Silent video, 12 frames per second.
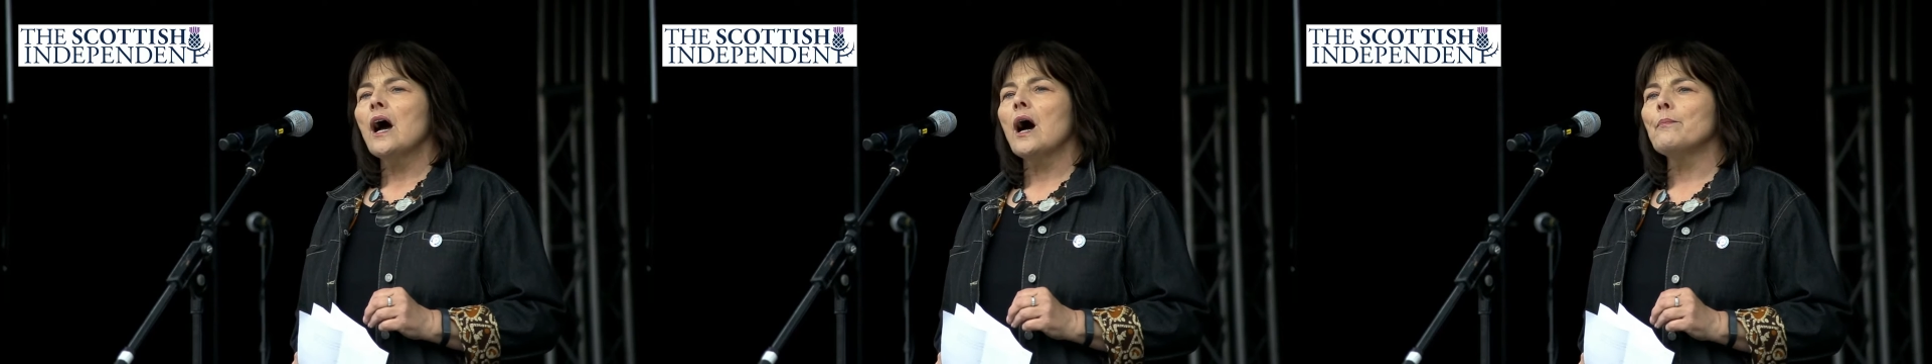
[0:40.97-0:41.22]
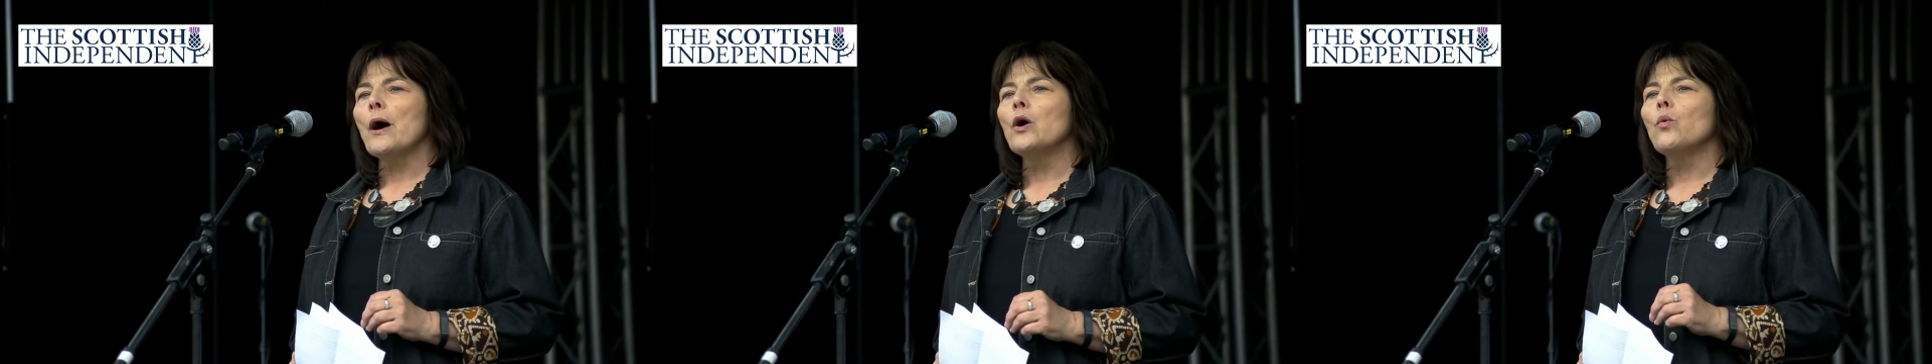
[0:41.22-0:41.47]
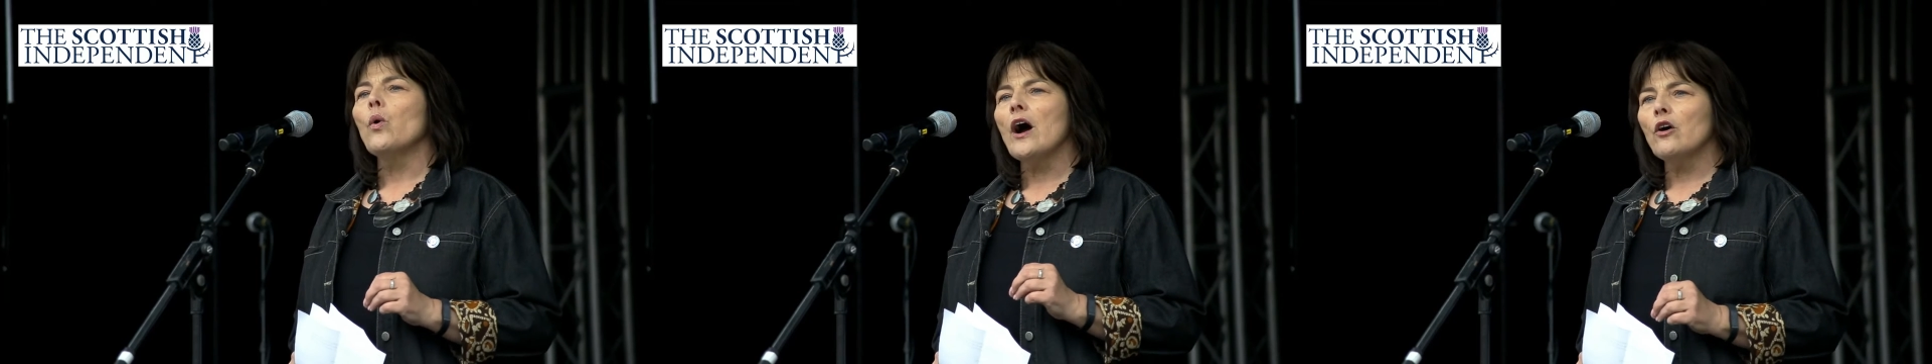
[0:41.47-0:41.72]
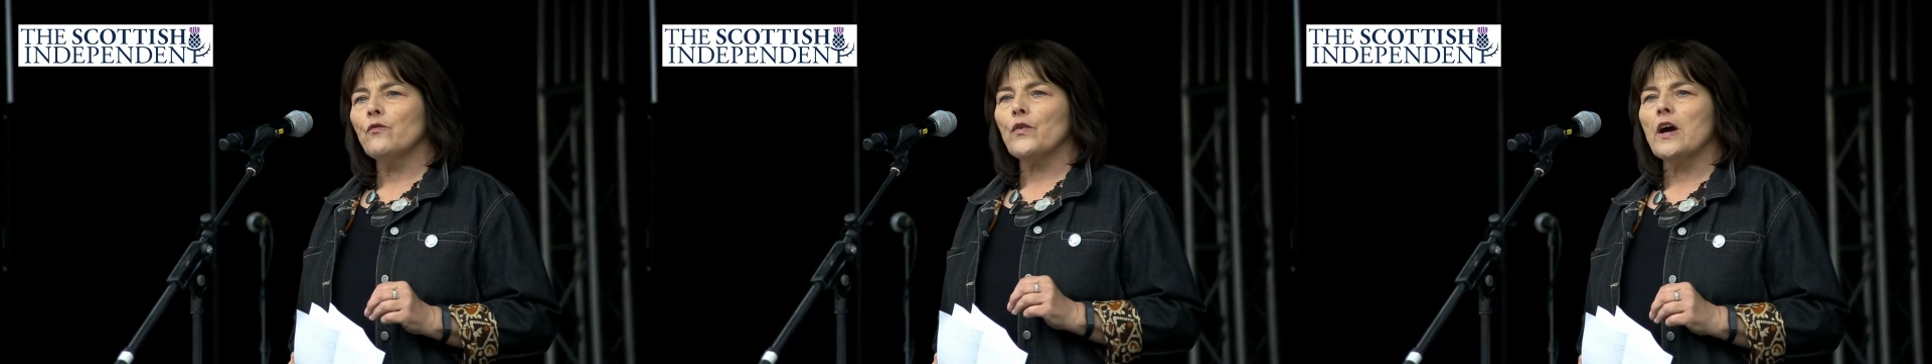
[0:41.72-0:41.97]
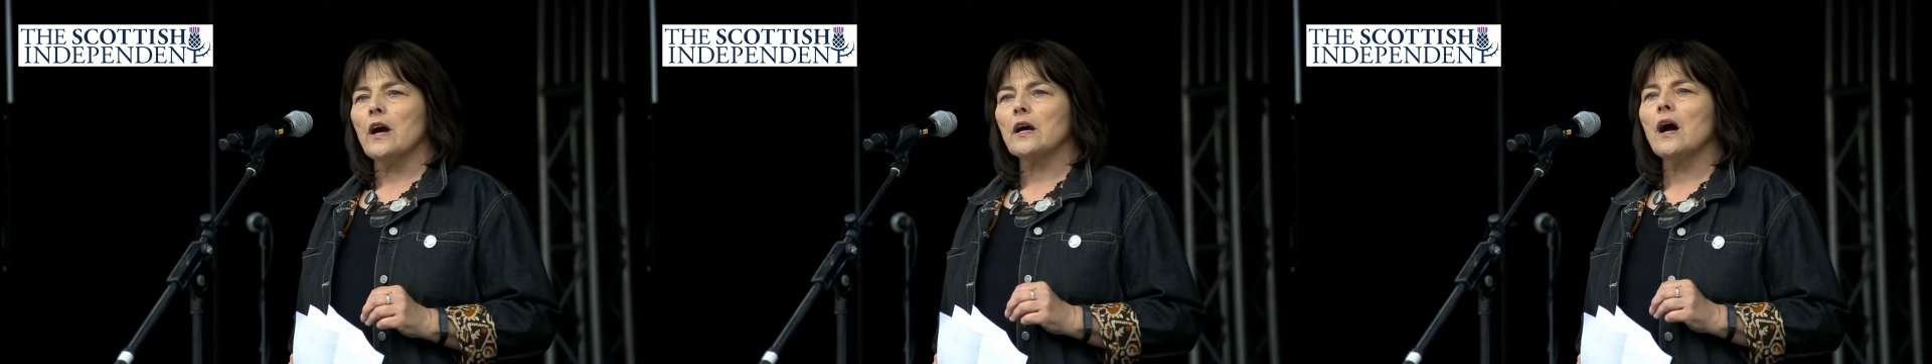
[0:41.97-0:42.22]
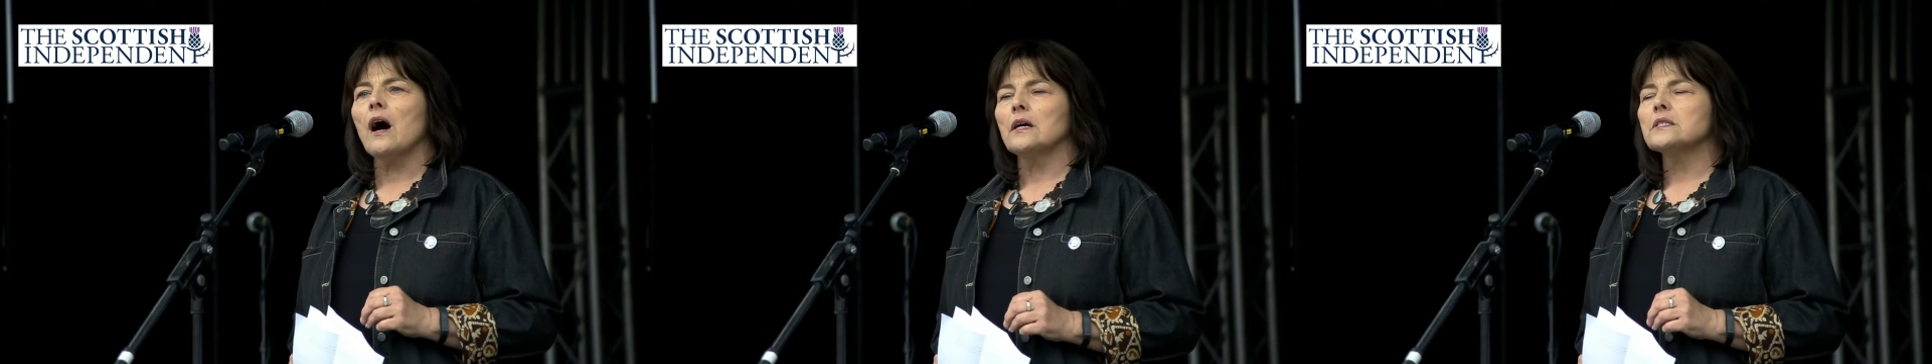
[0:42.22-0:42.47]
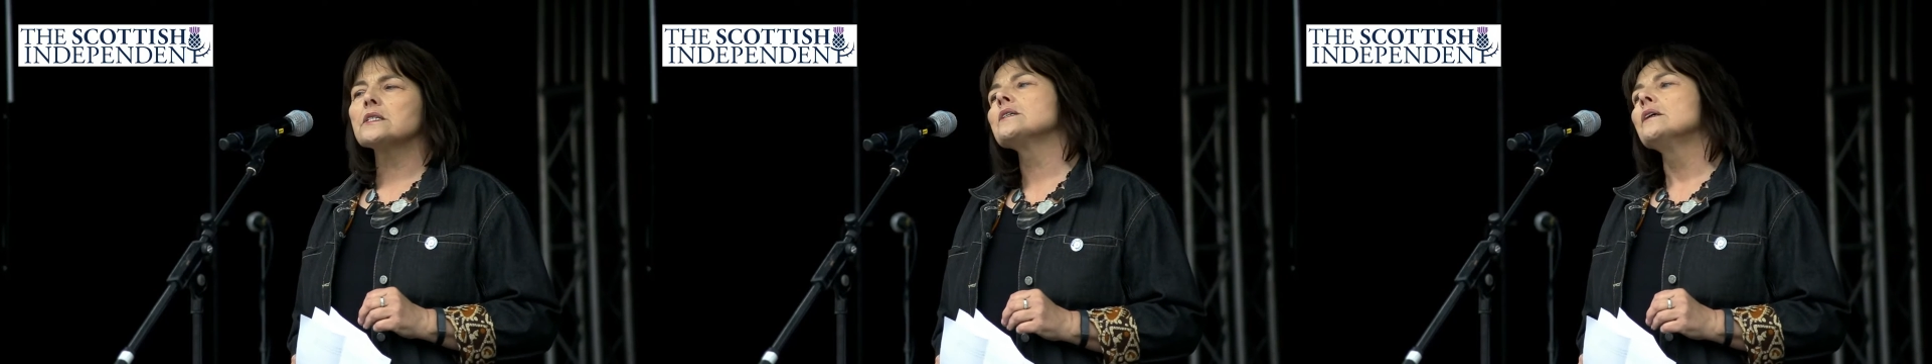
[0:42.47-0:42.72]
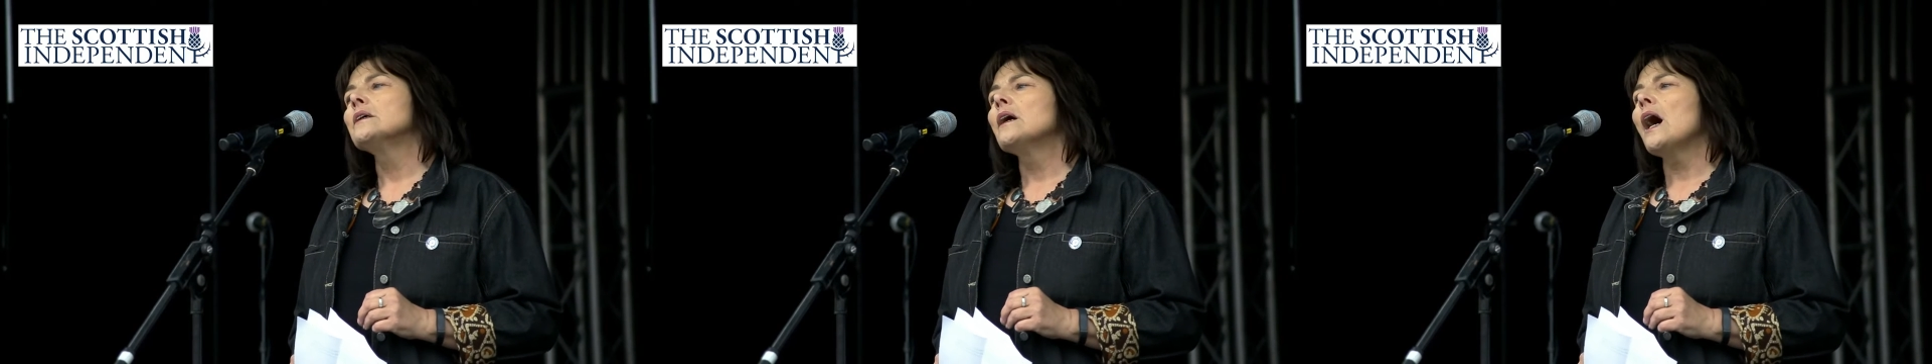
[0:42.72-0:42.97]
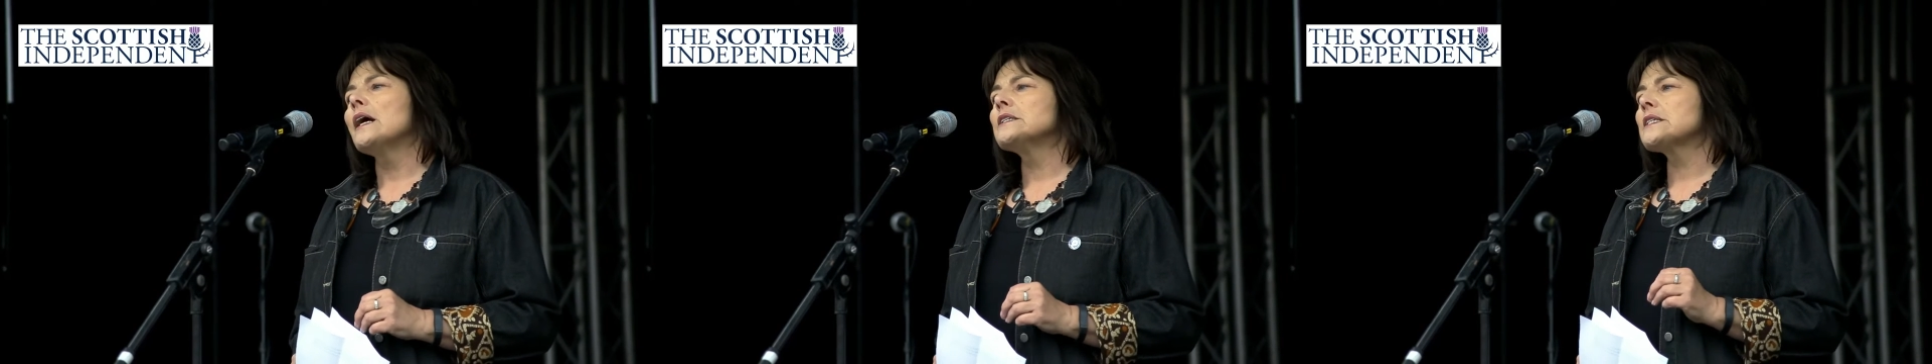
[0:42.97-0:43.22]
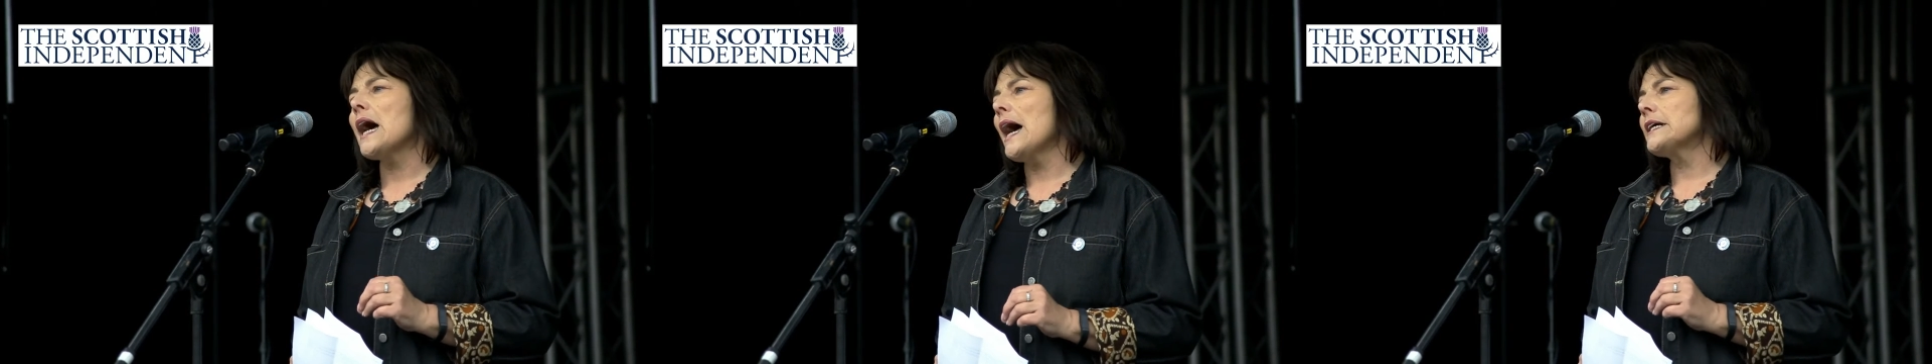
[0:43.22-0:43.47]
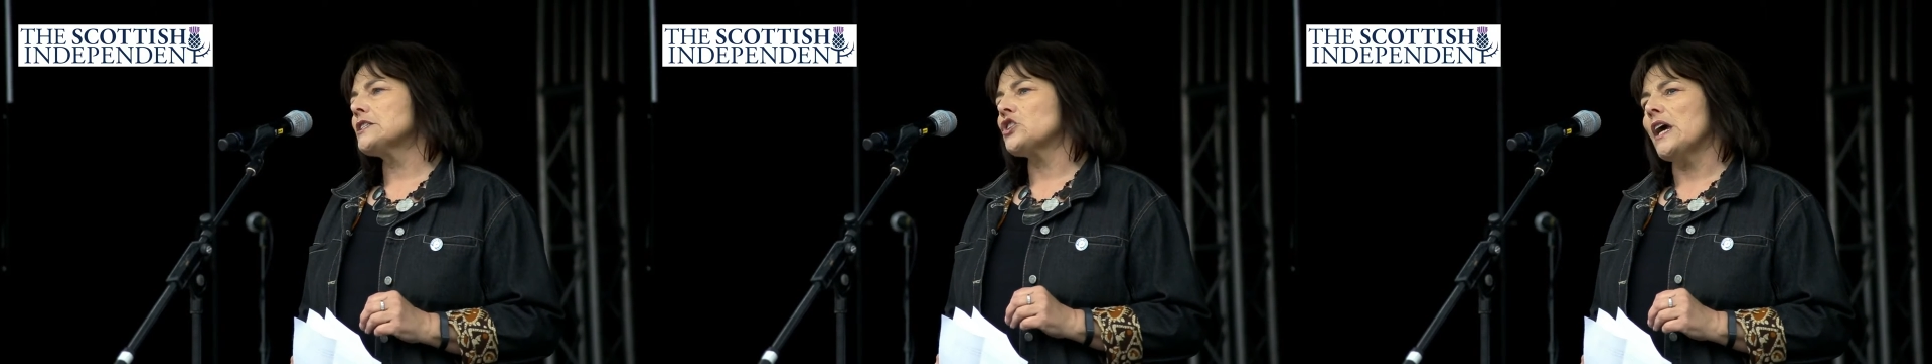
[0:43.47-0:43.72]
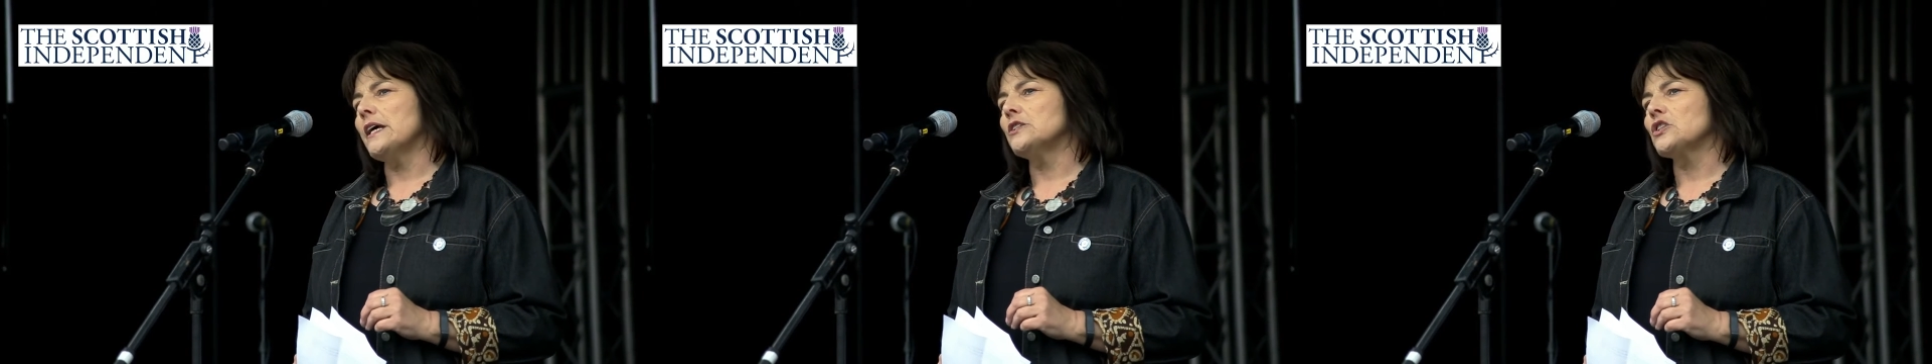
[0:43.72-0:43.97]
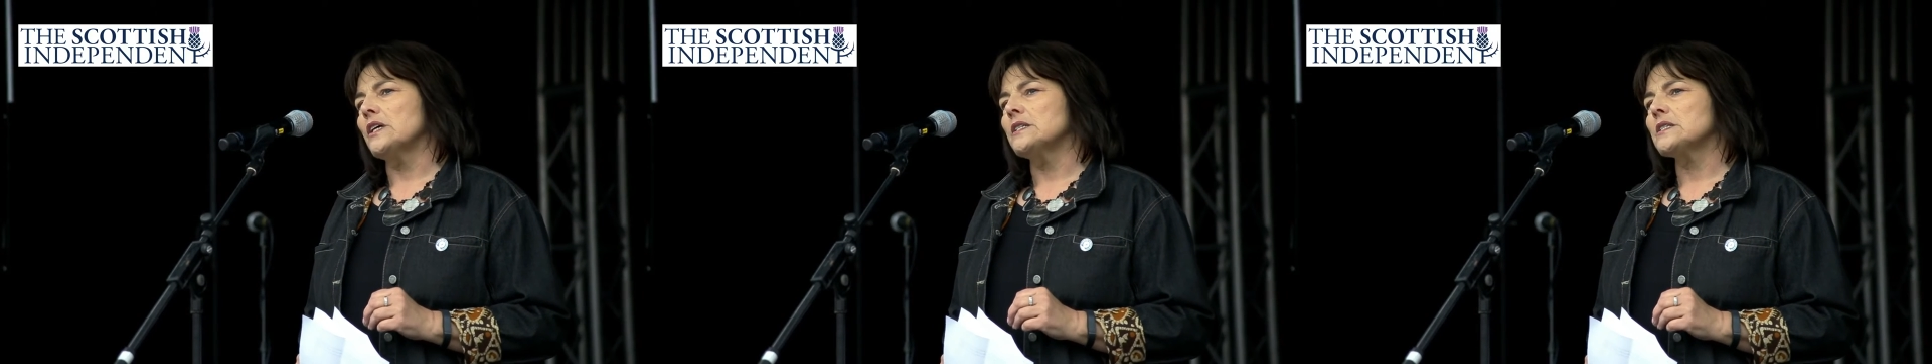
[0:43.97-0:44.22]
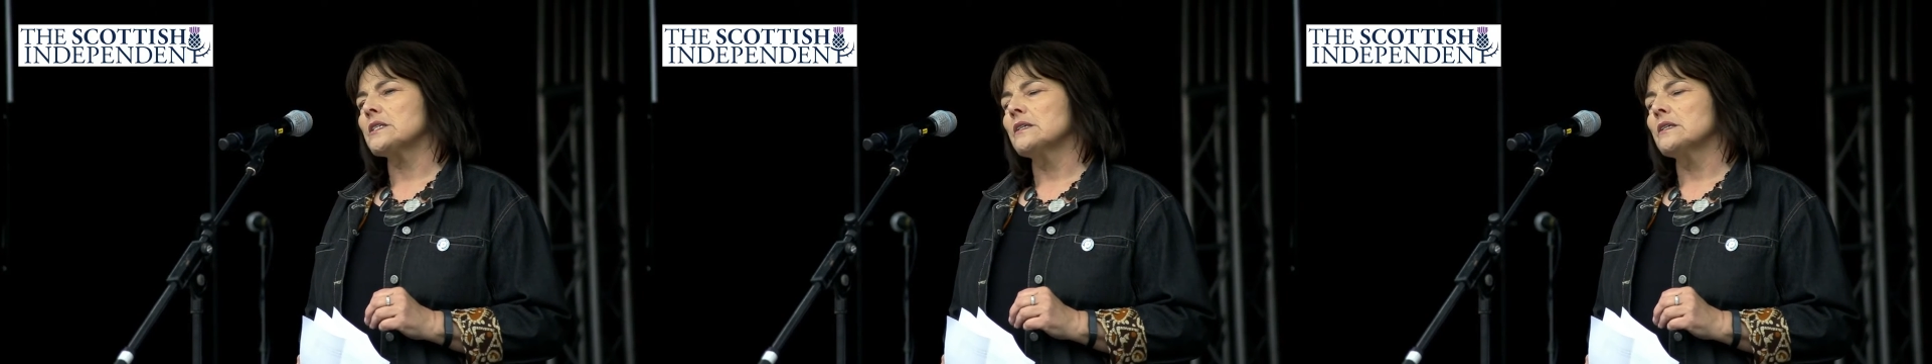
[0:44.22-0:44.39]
about welfare cuts and tax changes.